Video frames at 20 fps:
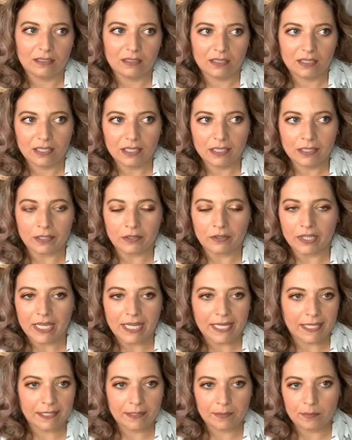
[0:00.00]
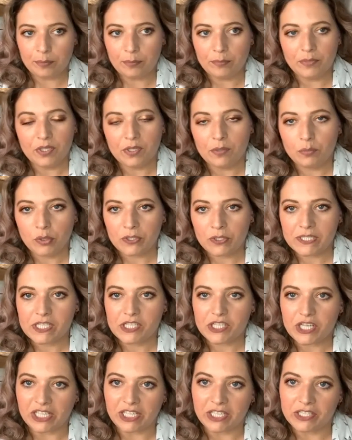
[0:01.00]
your body
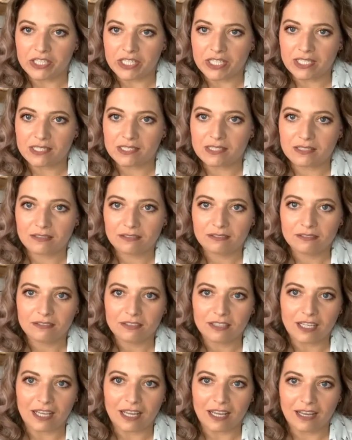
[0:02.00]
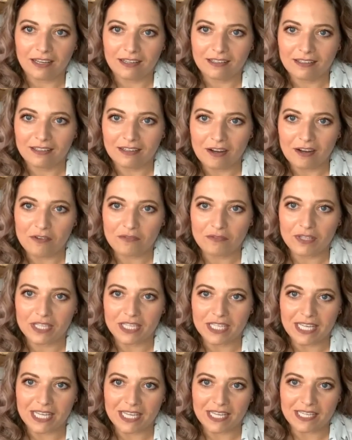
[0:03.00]
changes like over the
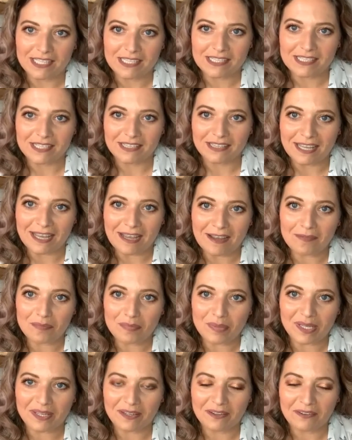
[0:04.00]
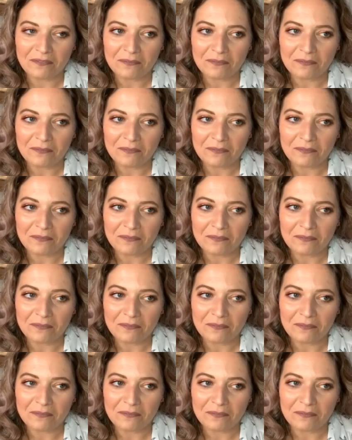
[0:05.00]
years and that, but